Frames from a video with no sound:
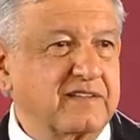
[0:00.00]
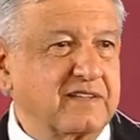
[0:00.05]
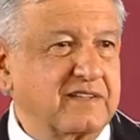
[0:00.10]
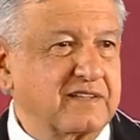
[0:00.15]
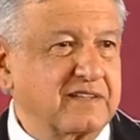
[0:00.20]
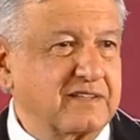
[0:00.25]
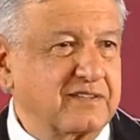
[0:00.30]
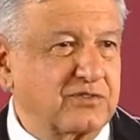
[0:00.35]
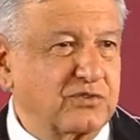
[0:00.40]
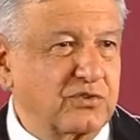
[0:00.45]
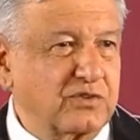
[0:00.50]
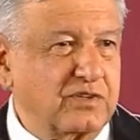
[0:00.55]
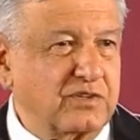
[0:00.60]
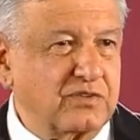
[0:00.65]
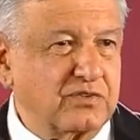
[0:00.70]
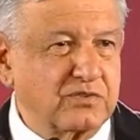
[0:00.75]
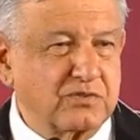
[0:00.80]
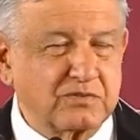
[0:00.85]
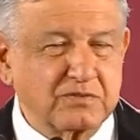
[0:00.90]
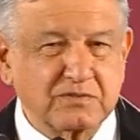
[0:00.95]
of some
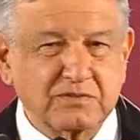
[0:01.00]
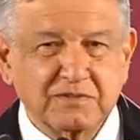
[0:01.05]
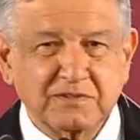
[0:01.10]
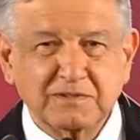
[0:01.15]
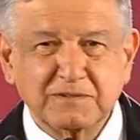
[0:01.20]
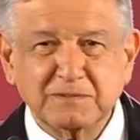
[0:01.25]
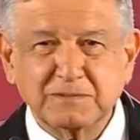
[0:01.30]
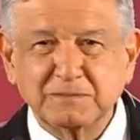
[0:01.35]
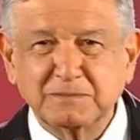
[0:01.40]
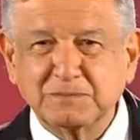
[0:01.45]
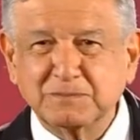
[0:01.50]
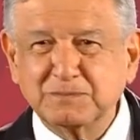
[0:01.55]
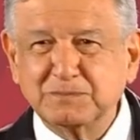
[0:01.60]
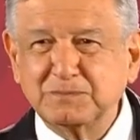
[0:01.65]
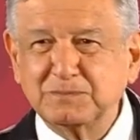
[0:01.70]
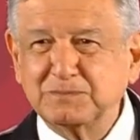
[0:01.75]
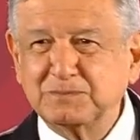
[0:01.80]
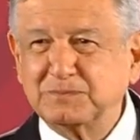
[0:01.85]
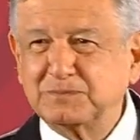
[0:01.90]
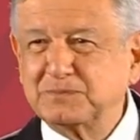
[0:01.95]
kind of sausage
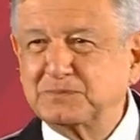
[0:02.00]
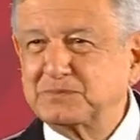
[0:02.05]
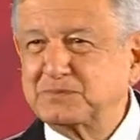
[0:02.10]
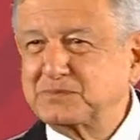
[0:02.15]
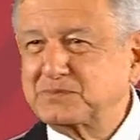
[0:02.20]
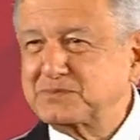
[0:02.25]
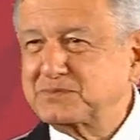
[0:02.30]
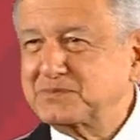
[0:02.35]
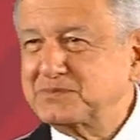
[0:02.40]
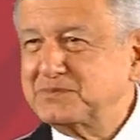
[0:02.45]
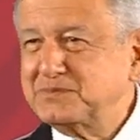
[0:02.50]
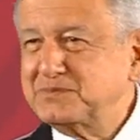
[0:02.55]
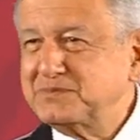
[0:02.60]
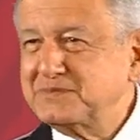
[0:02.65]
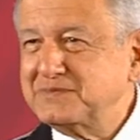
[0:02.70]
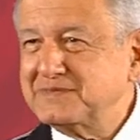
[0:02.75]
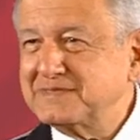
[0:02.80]
or chorizo.